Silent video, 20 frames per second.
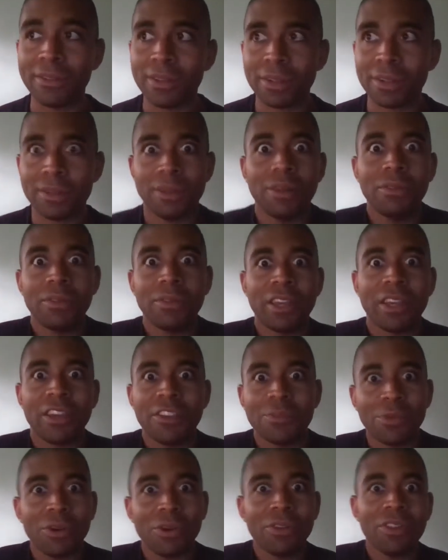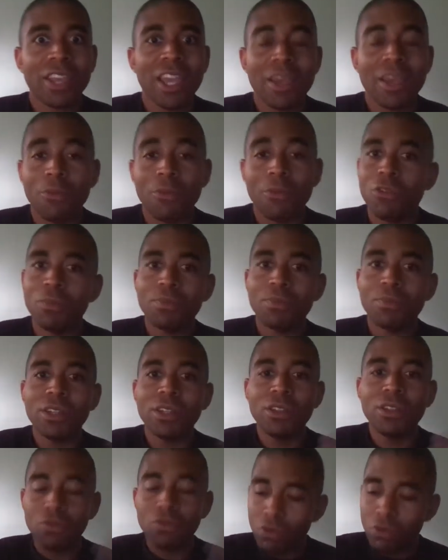It's like, okay, it's part of the game.
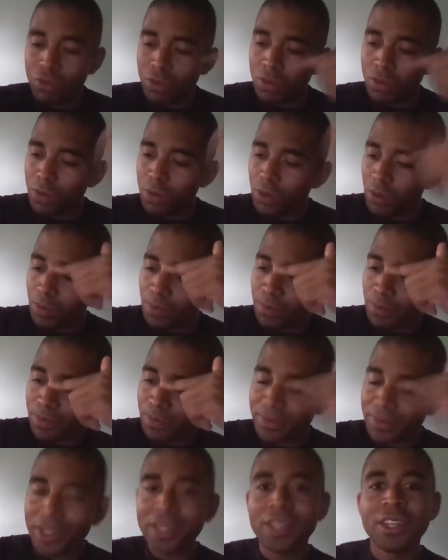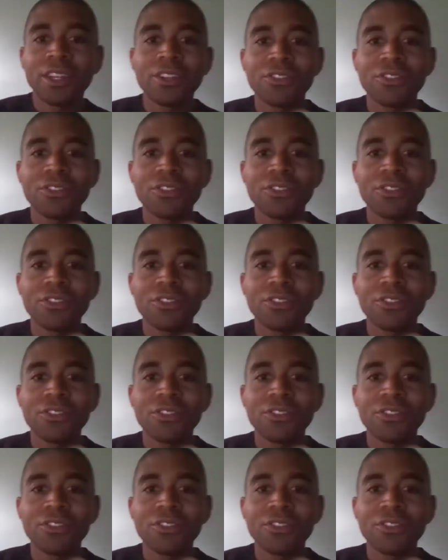Whoop-de-doo. Whoop.